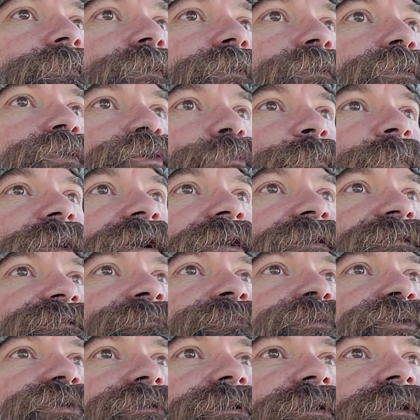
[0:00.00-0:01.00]
Or buying some
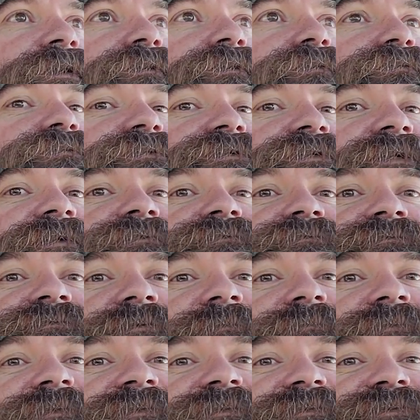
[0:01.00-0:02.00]
more Lego sets or
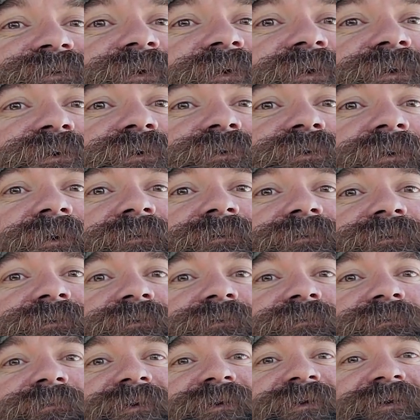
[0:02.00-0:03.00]
something so I can hold on to them.